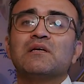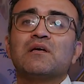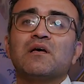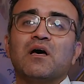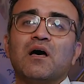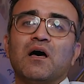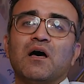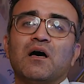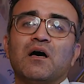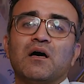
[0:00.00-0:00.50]

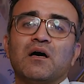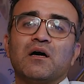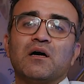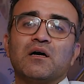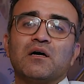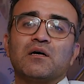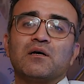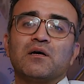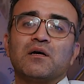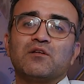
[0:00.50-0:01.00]

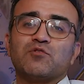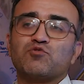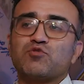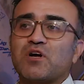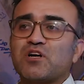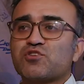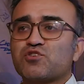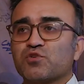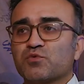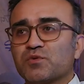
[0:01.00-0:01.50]

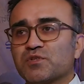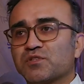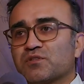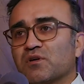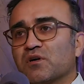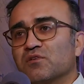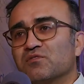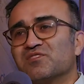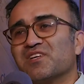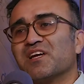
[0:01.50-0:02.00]
interaction with
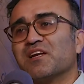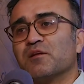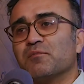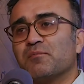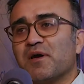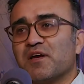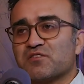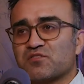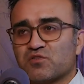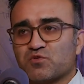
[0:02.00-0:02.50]
on daily
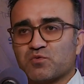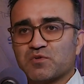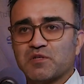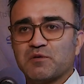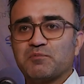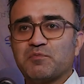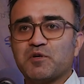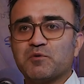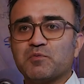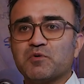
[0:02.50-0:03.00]
basis with the
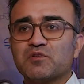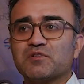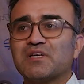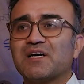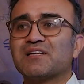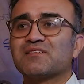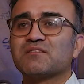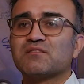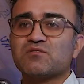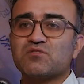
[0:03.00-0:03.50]
people.
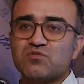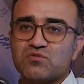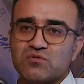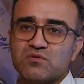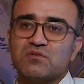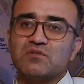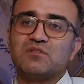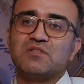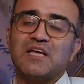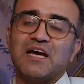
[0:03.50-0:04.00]

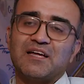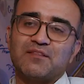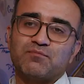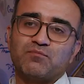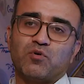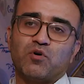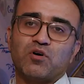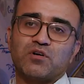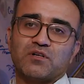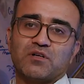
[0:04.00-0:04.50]
That
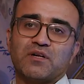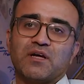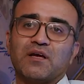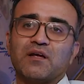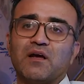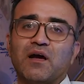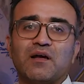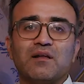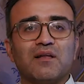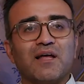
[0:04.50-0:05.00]
part, and
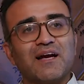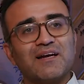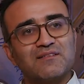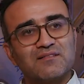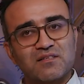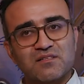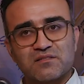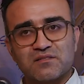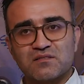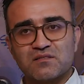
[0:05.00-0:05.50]
I like
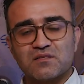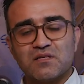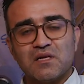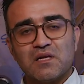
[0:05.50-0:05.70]
this